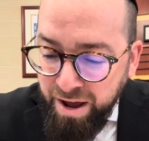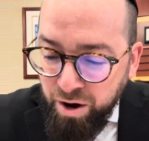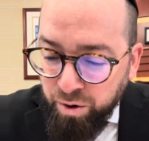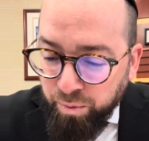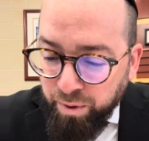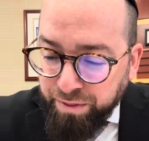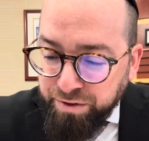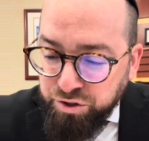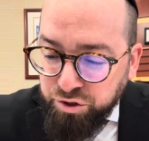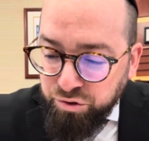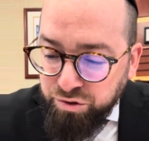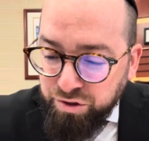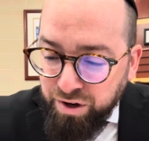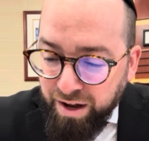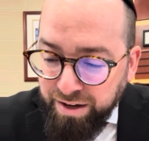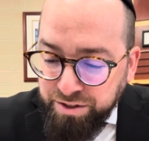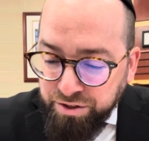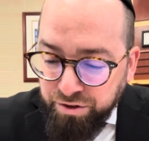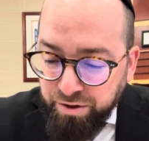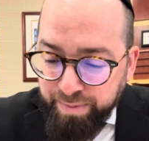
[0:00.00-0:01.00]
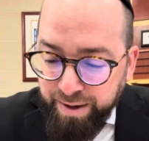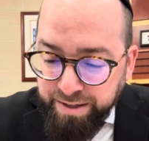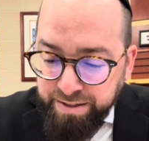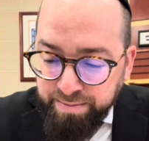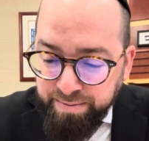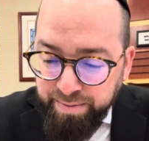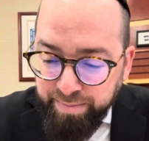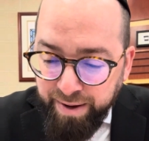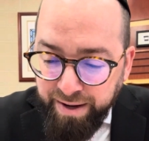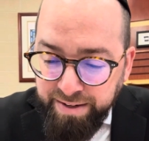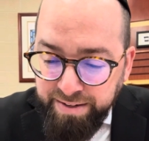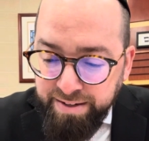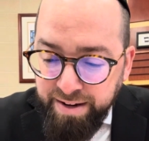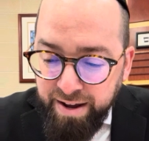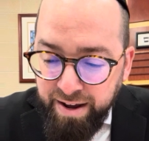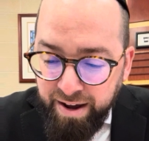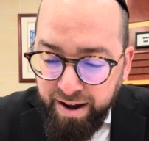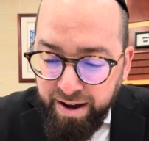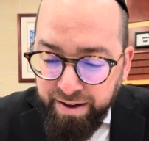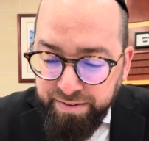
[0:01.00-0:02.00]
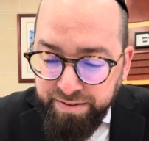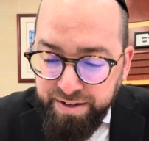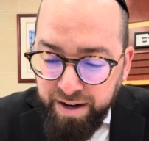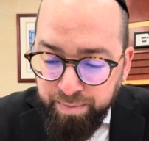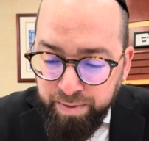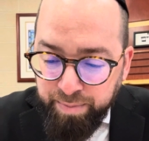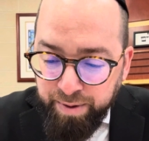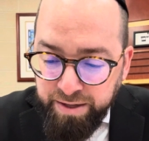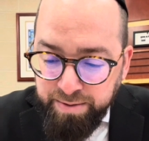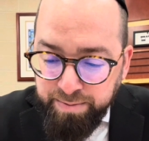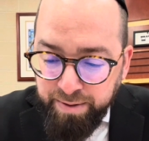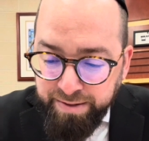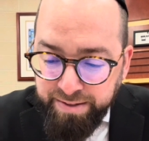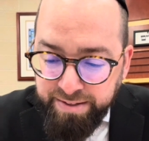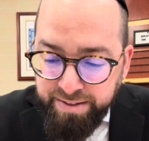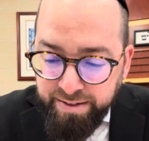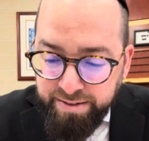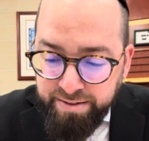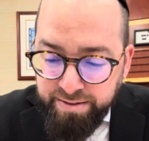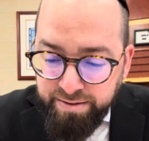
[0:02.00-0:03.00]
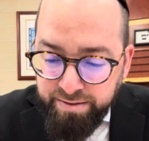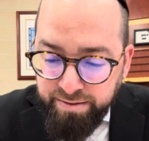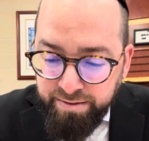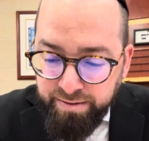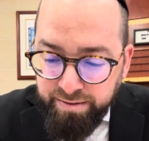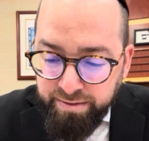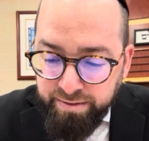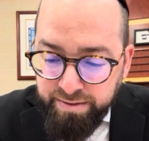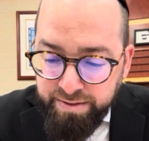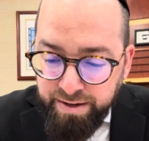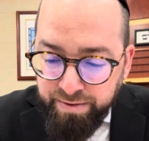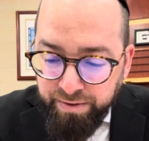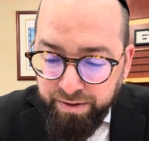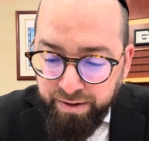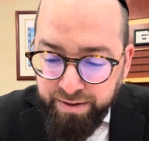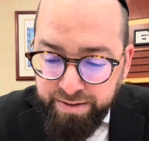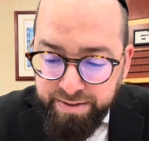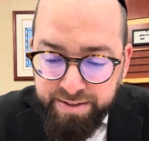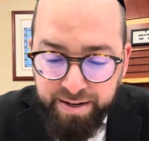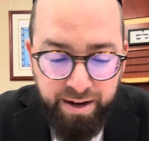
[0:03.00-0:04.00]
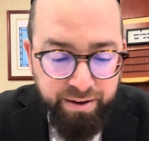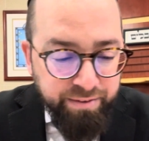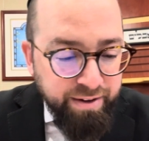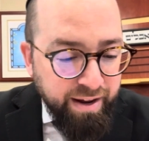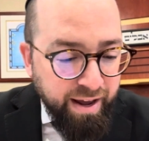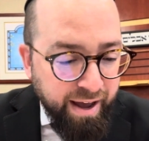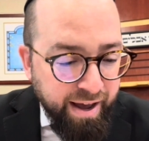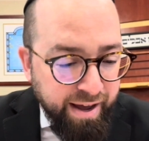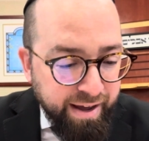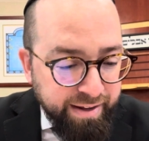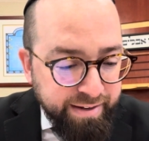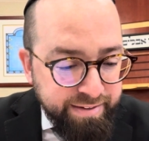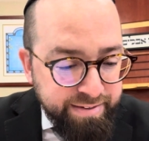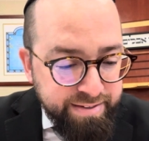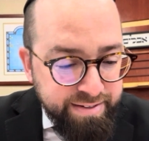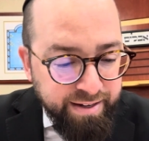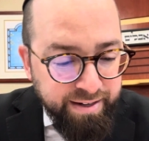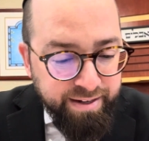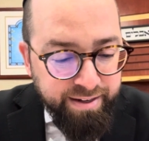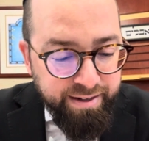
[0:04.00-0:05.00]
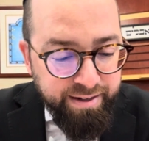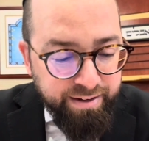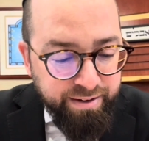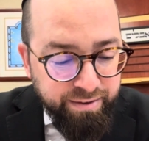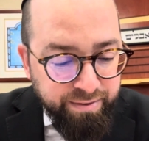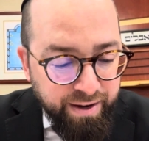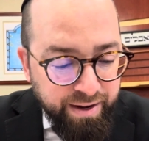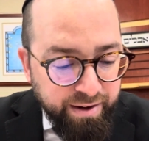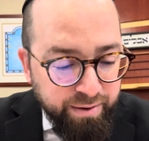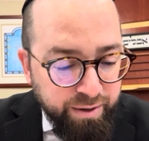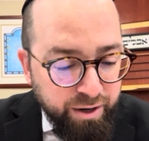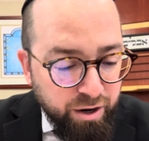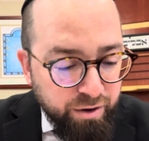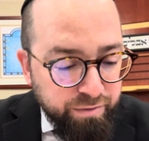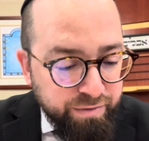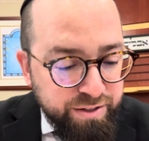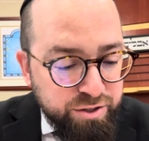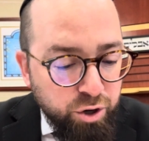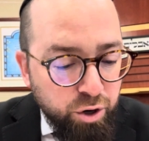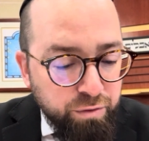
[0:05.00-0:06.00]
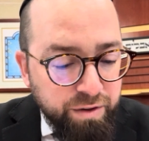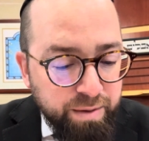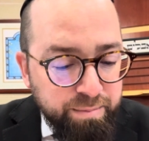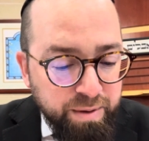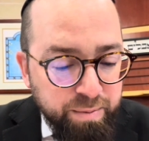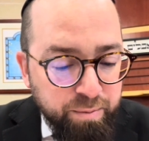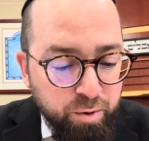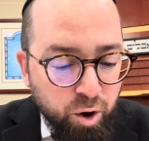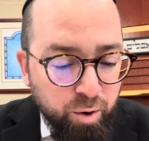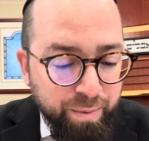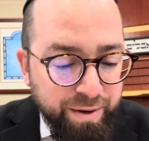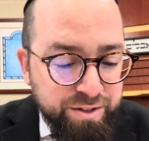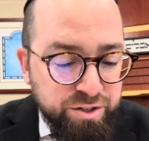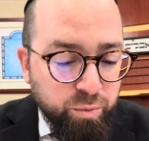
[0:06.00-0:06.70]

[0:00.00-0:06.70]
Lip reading: We're at the two dots on the Beis and Beis at the top of the page, about 6 or 7 lines down. And okay, here we go. V'tovlan b'mkoman.